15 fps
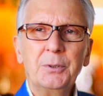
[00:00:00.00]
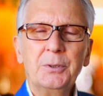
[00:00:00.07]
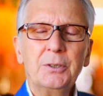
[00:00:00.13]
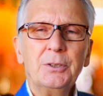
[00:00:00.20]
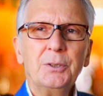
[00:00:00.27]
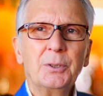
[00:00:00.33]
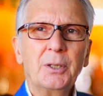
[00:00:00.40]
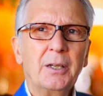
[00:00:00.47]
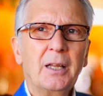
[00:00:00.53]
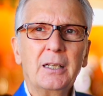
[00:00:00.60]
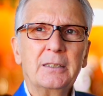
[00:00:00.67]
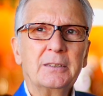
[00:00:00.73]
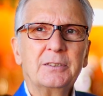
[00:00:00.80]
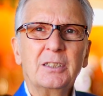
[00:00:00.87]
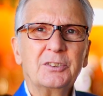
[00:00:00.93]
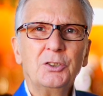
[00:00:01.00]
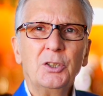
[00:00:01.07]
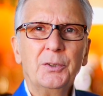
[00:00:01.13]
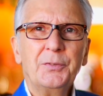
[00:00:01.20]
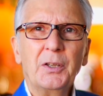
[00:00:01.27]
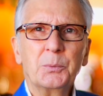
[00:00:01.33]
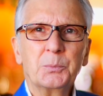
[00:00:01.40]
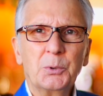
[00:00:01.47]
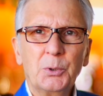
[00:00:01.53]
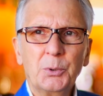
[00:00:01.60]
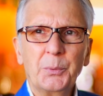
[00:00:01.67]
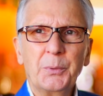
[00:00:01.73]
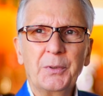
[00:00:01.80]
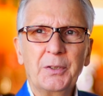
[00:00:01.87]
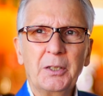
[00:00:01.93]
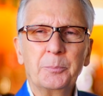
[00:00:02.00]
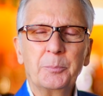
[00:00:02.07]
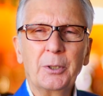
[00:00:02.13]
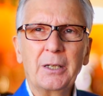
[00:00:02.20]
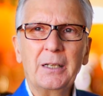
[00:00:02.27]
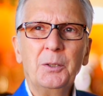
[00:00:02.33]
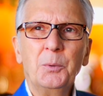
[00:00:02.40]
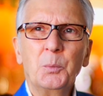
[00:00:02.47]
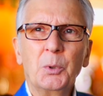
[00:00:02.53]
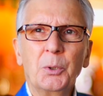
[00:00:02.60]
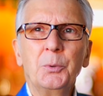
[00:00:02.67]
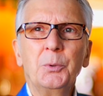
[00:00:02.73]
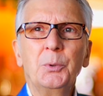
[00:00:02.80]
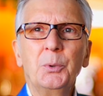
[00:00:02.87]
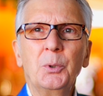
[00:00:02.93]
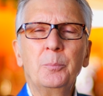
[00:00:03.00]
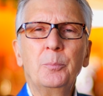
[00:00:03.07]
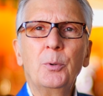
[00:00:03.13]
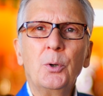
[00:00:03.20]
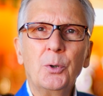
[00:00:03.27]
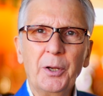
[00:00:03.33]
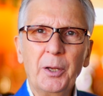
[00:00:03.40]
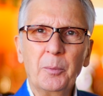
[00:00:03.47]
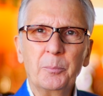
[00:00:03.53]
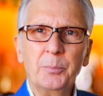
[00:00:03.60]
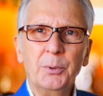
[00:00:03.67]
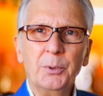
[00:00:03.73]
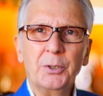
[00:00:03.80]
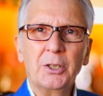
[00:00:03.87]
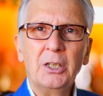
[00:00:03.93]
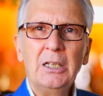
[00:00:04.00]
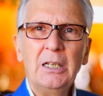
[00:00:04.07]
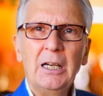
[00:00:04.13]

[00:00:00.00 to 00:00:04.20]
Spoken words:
and there's nothing wrong with it, but I didn't want to do a boring book.